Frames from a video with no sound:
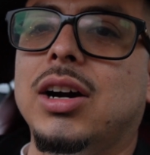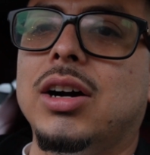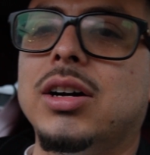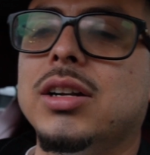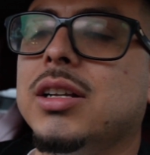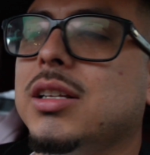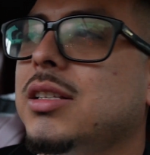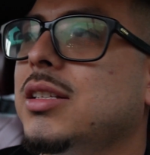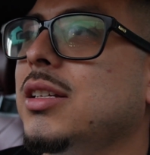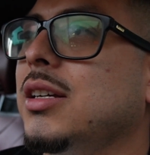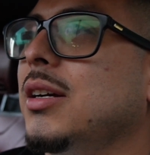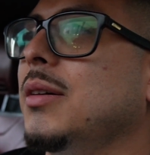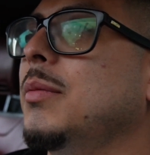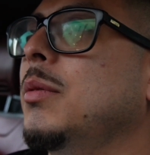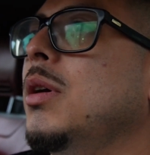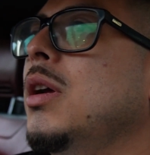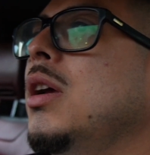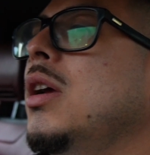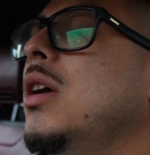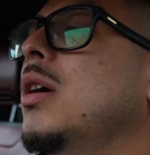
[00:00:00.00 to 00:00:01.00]
all the
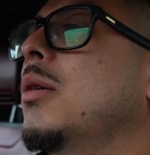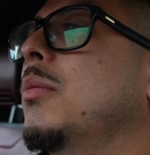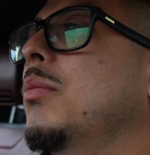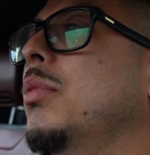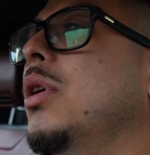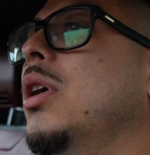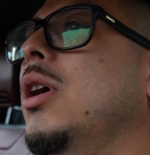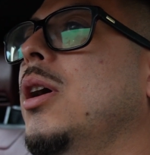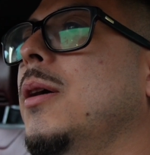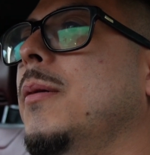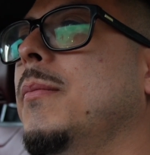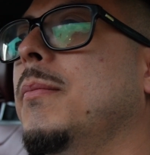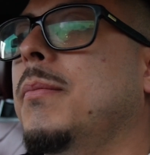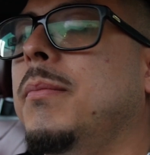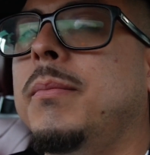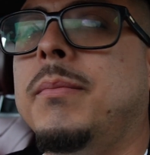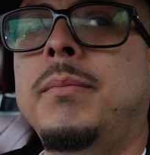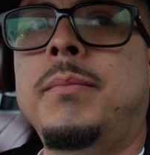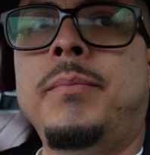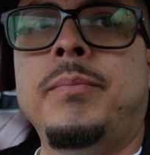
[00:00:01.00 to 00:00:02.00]
time. But,
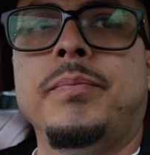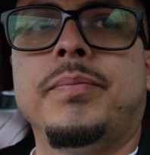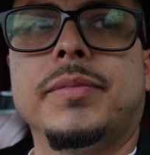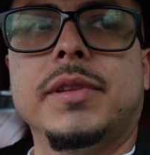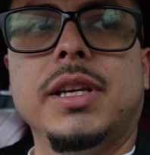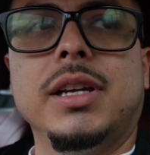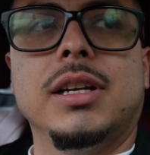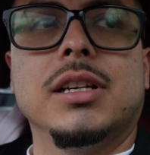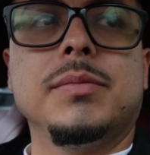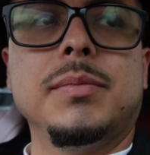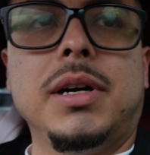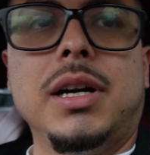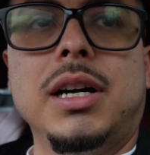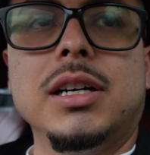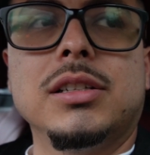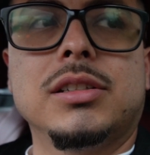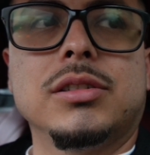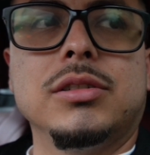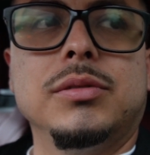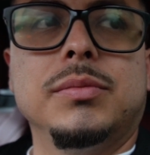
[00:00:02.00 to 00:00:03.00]
yeah, this is my
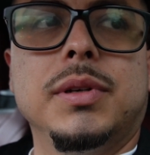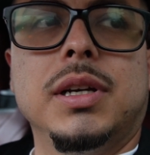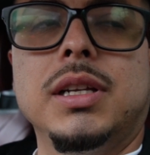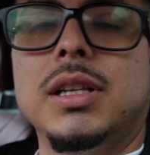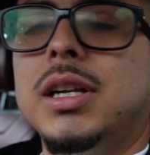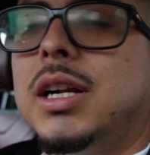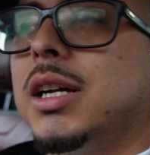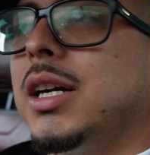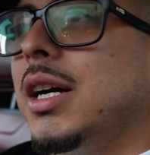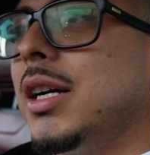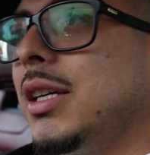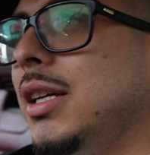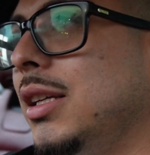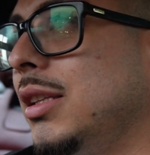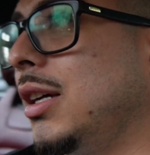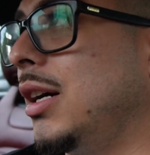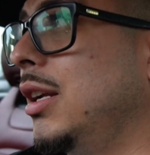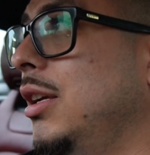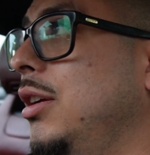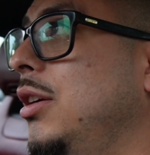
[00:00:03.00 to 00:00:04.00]
high school, man. Then I got
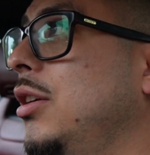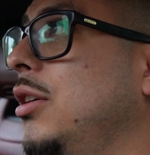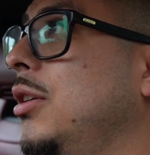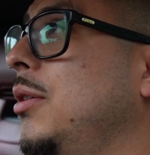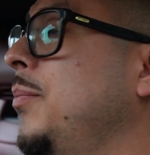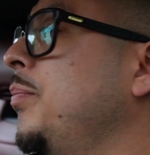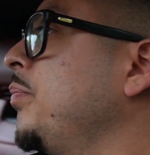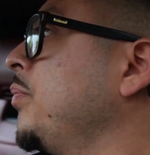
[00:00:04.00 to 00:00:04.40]
kicked out of here